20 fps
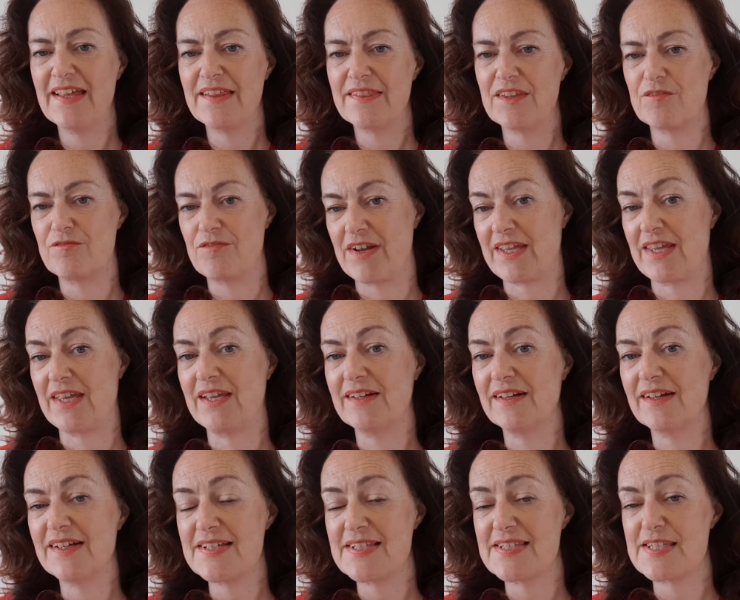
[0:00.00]
that
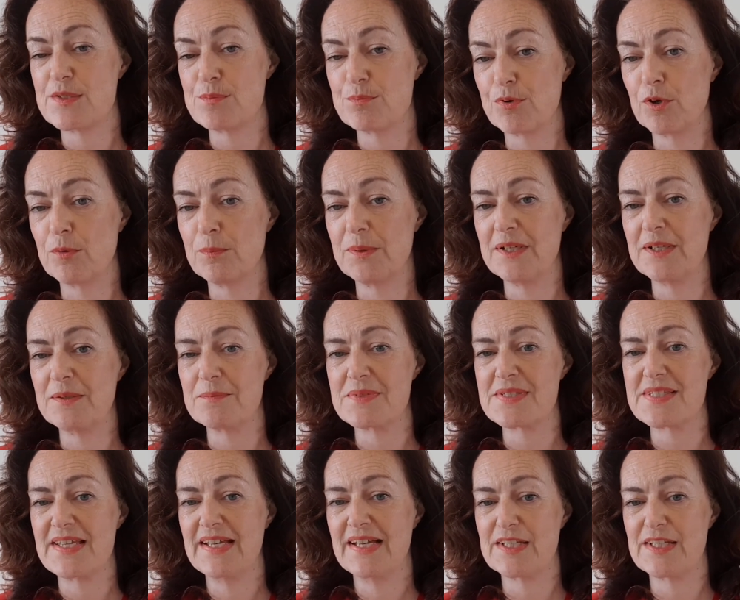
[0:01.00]
recognizes problems